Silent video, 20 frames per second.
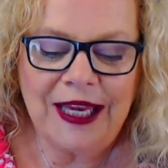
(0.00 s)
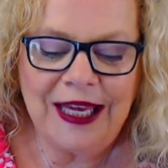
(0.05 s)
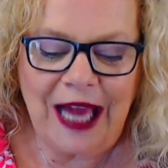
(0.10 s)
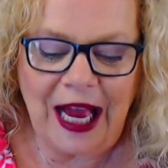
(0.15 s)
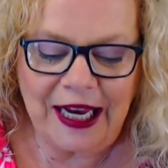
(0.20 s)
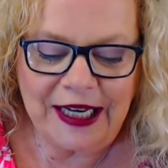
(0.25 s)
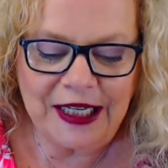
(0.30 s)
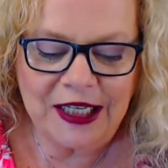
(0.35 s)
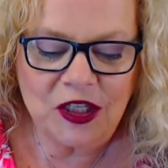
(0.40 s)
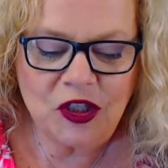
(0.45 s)

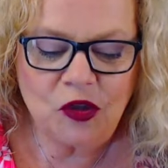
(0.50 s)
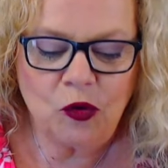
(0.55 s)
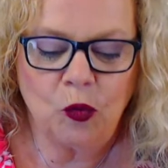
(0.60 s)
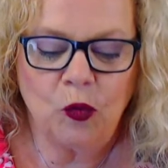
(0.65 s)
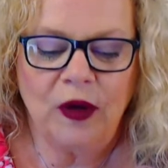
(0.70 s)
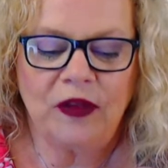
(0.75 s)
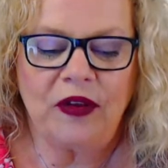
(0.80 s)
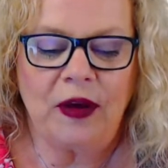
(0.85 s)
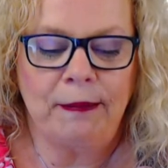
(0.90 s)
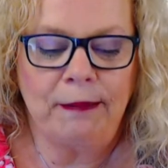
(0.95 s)
guidance
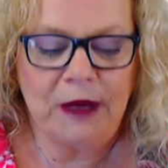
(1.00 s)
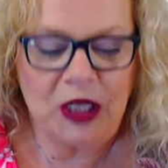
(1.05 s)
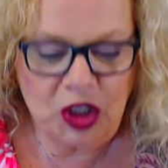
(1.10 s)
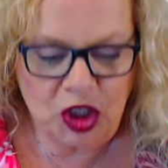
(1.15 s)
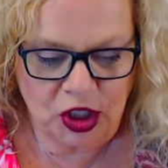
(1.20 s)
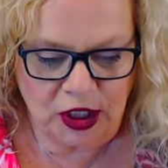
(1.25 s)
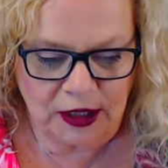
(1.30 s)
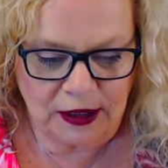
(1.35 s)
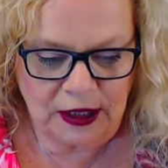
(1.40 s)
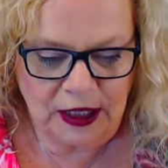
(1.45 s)
with a
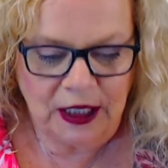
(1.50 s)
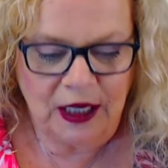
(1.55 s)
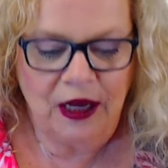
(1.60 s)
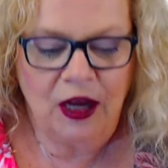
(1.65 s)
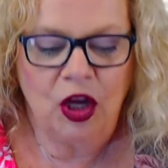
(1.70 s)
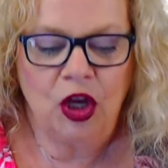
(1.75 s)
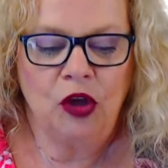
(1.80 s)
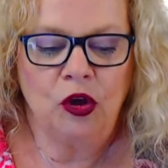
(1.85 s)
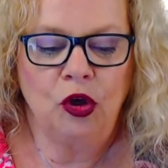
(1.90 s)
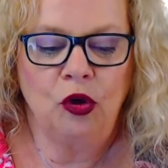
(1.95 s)
mission.
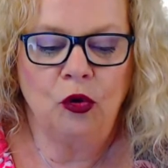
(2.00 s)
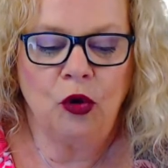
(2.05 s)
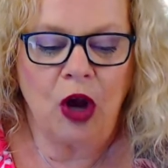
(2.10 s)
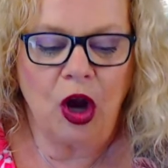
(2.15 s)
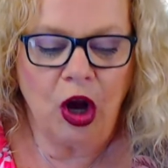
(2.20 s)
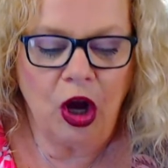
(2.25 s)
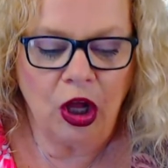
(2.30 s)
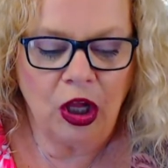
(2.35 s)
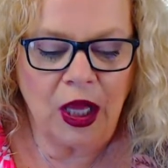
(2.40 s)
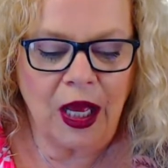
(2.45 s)
You
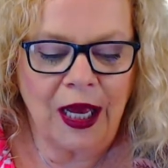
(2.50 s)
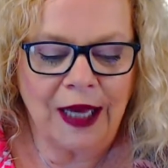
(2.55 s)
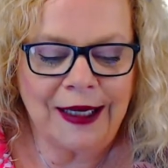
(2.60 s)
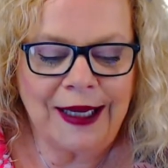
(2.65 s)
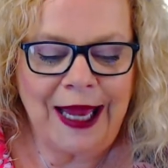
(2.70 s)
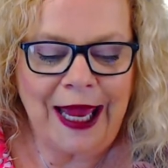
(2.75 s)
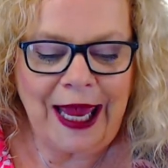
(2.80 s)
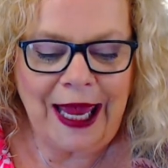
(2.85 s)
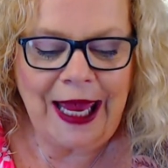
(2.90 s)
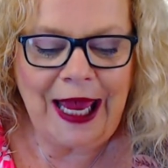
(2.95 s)
call
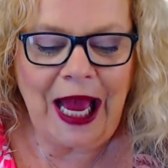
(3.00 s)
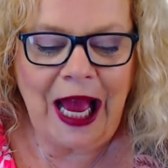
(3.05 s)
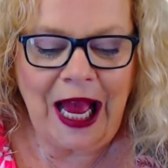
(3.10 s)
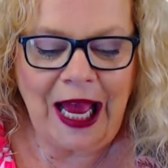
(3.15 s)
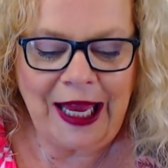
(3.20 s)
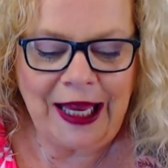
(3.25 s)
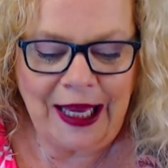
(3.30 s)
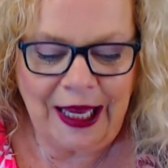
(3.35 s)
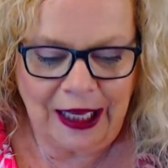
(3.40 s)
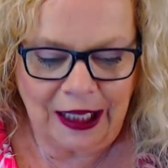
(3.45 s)
on
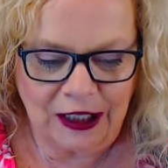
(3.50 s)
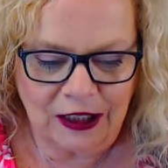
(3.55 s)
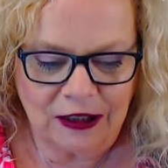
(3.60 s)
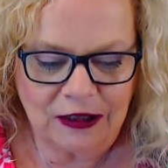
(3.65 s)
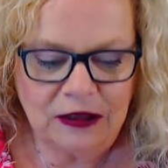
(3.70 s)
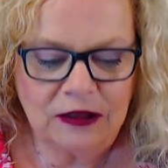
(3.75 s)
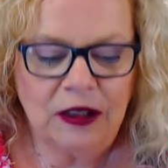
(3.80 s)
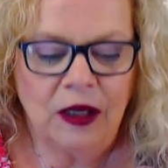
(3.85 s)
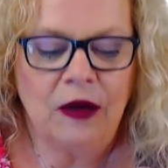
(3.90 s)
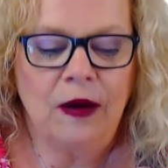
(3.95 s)

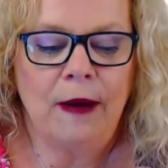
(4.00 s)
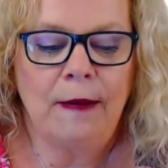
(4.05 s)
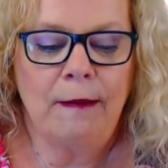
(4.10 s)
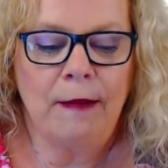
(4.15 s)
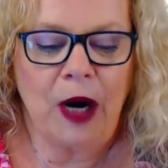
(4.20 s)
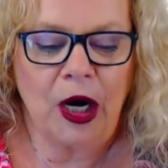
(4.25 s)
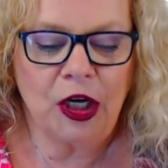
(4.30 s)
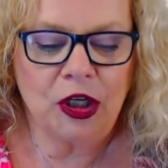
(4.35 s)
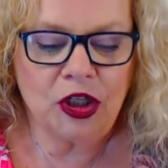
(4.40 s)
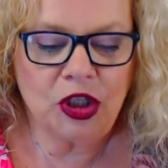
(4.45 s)
HAIL
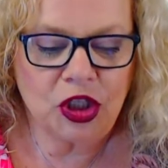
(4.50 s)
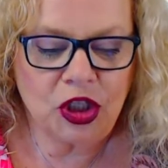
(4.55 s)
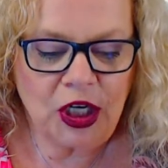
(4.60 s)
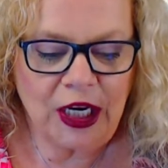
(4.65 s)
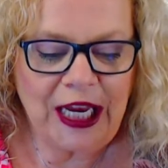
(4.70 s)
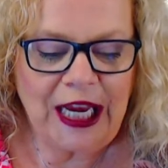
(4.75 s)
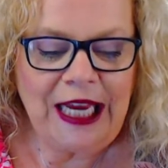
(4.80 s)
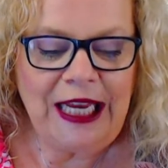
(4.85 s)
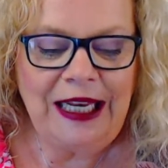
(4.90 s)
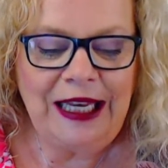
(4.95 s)
March
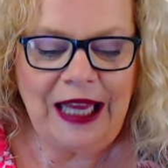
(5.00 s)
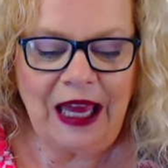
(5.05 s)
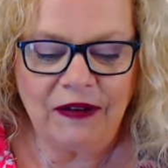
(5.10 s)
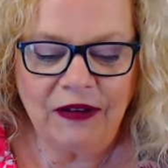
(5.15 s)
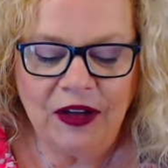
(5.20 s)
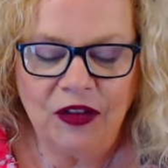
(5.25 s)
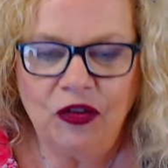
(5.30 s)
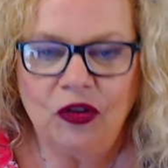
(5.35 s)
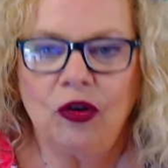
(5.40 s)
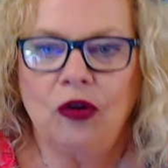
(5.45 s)

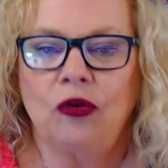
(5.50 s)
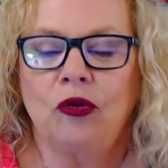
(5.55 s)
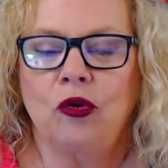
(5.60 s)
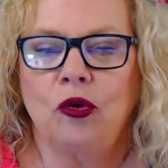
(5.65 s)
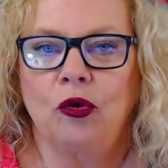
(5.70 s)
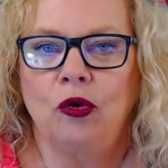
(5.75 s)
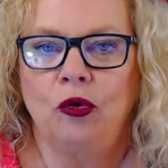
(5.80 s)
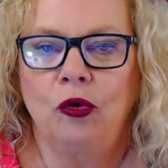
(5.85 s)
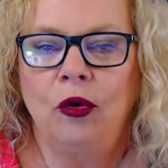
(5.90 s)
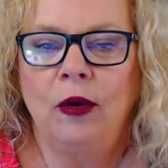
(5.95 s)
11th
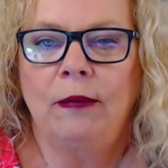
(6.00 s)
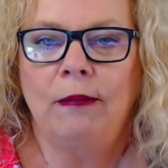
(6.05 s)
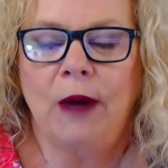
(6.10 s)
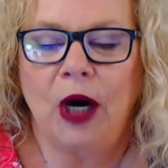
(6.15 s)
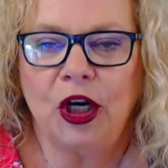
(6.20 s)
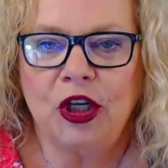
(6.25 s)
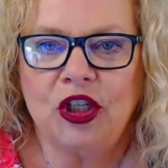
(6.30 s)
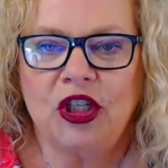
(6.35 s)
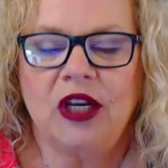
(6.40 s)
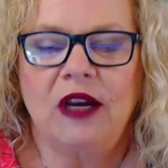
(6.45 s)
through
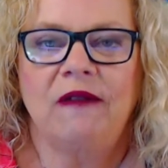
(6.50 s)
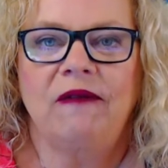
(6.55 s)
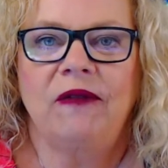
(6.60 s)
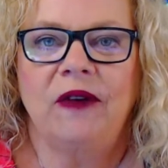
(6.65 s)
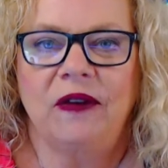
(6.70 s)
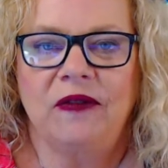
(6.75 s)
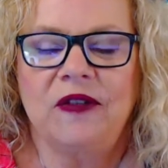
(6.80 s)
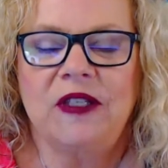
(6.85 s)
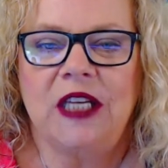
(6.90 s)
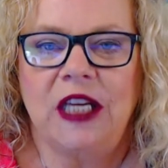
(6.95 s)
March
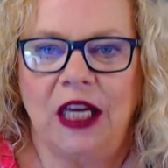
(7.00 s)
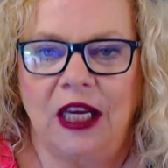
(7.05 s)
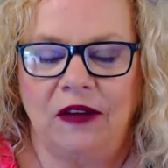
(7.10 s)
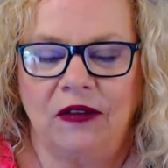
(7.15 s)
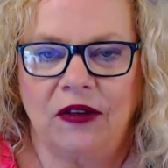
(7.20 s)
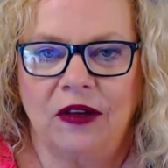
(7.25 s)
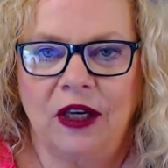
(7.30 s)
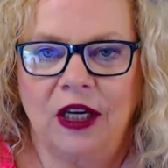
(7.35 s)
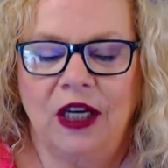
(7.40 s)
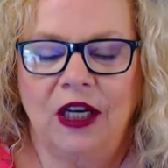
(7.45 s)

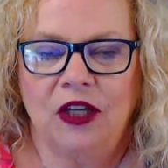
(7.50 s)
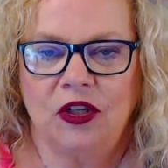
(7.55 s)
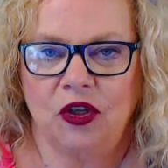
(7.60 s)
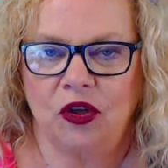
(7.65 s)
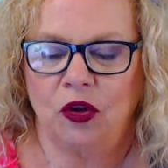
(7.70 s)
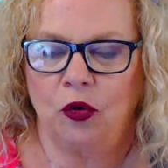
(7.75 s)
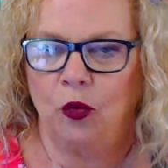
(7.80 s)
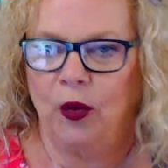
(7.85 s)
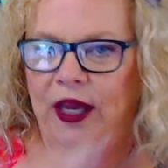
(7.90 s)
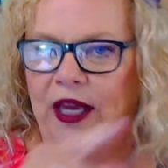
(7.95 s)
15th.
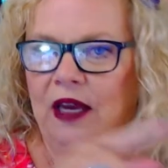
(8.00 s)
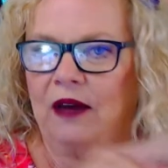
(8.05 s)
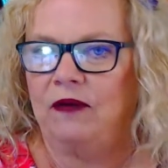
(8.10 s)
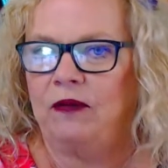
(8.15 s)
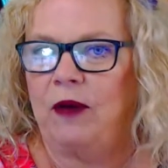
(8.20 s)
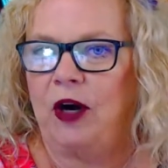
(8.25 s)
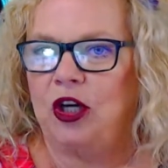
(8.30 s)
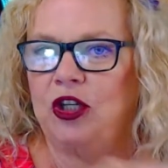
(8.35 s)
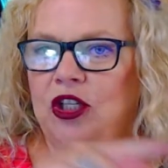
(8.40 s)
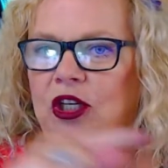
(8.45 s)
So the week
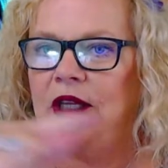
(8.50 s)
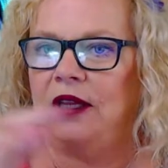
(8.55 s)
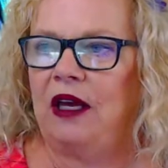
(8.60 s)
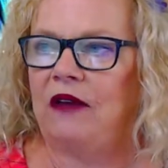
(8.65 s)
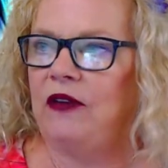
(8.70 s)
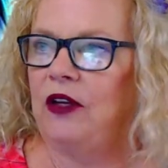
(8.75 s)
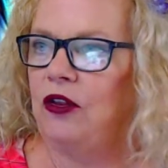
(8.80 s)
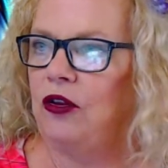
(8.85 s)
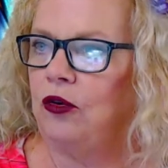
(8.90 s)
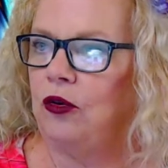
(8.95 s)
of March
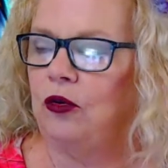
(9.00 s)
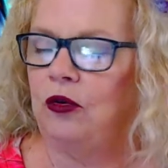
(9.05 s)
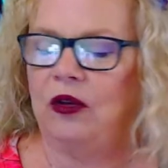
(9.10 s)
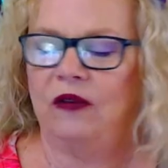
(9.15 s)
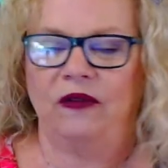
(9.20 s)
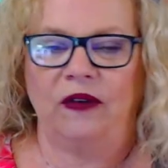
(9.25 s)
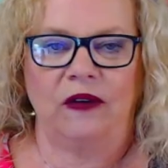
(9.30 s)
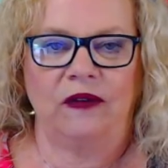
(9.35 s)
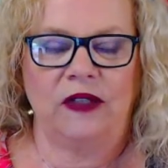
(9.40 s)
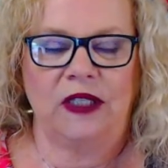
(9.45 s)
11th through
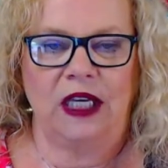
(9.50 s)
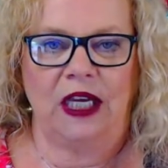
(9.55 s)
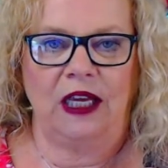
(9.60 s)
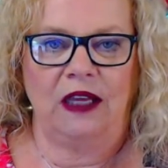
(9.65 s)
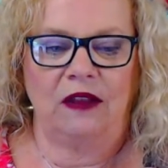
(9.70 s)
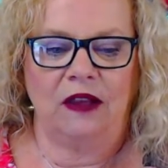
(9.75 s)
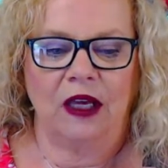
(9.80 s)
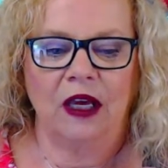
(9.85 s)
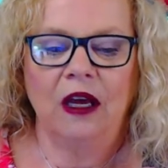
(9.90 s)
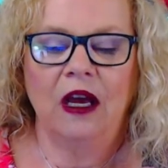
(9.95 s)
the
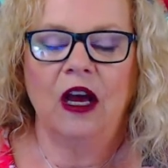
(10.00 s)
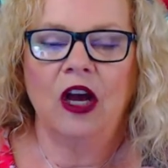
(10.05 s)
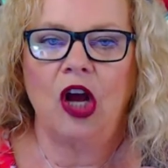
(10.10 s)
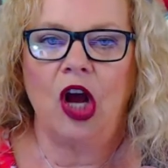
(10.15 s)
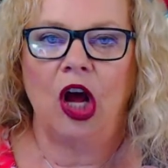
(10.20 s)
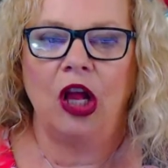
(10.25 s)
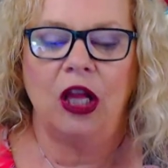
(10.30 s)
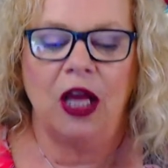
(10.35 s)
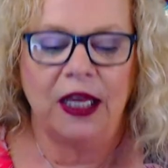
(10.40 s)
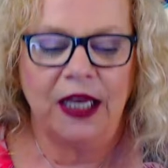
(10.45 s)
15th,
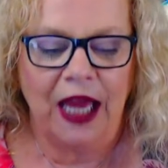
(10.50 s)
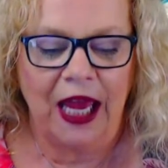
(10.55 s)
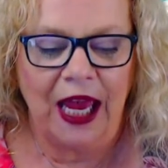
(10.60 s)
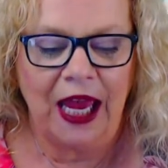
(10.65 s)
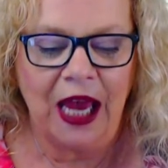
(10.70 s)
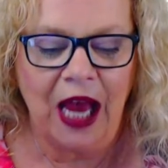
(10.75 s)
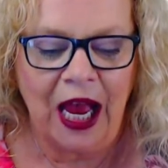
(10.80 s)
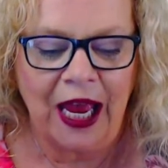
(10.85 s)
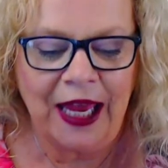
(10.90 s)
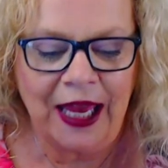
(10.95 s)
call on
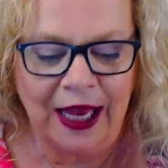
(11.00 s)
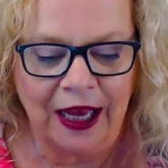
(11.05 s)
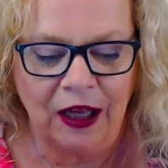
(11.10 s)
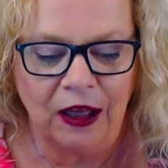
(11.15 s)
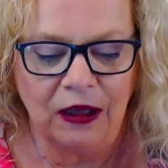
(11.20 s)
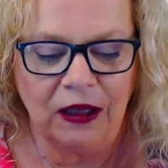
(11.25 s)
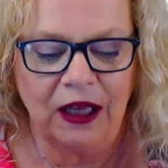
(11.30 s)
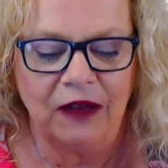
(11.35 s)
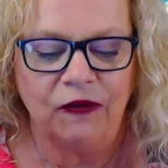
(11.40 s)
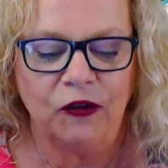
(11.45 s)

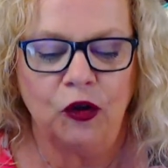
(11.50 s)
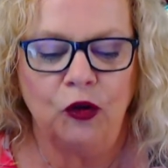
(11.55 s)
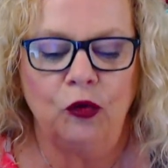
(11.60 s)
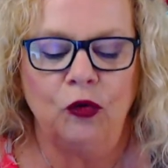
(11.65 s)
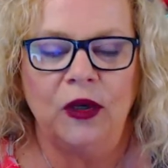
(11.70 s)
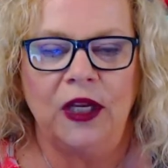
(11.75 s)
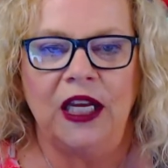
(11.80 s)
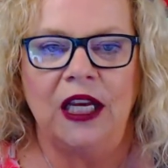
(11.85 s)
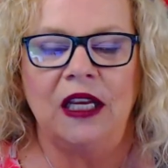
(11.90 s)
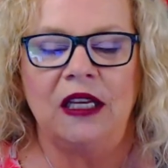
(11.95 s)
HAIL if
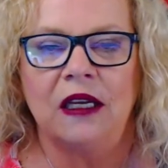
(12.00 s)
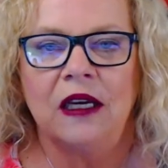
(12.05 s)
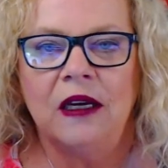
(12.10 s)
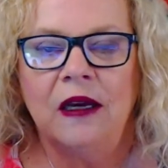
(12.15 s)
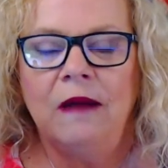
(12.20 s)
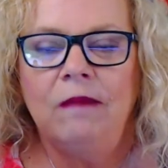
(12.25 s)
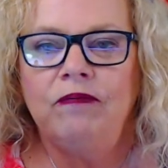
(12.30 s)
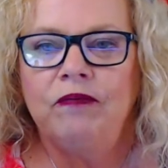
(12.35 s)
you need